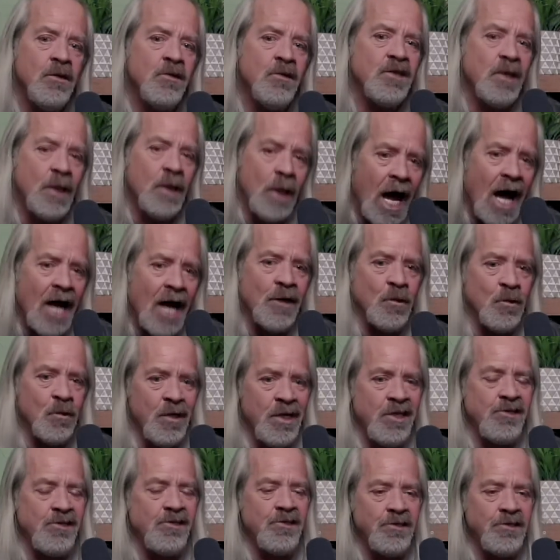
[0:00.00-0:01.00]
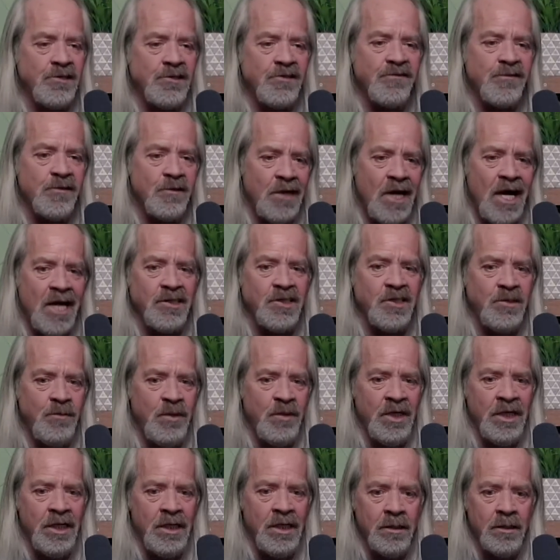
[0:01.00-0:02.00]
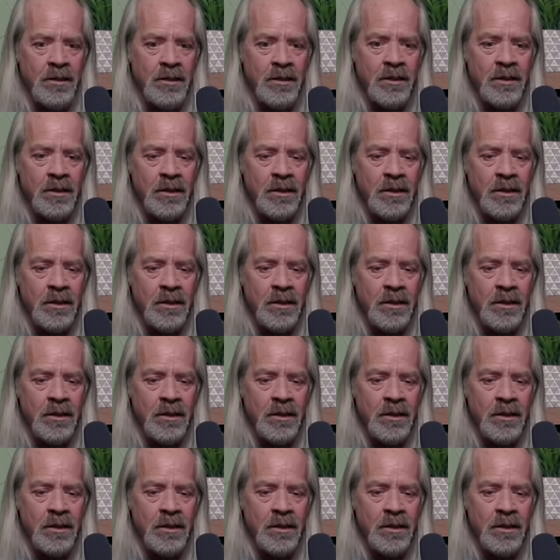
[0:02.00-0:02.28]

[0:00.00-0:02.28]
lot of reasons for that to be